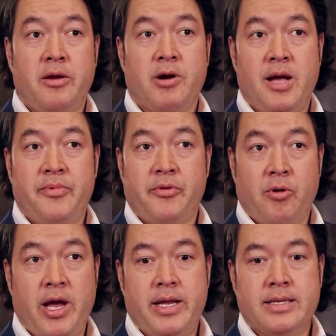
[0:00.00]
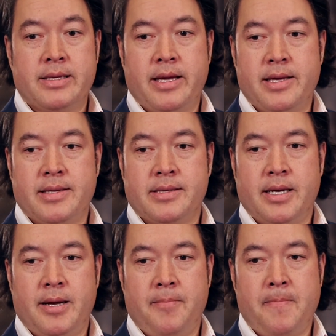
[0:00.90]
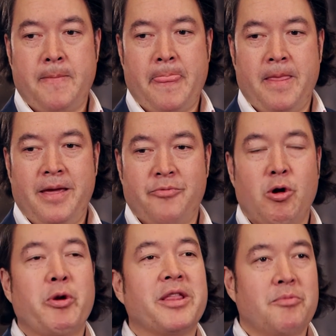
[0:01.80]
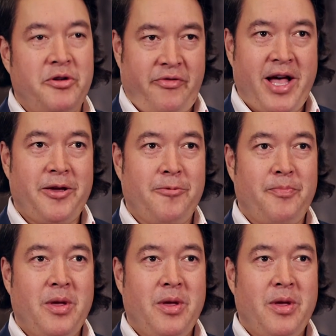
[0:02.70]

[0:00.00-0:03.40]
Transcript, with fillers: you're absolutely right, is, is, um, is where we get the most value.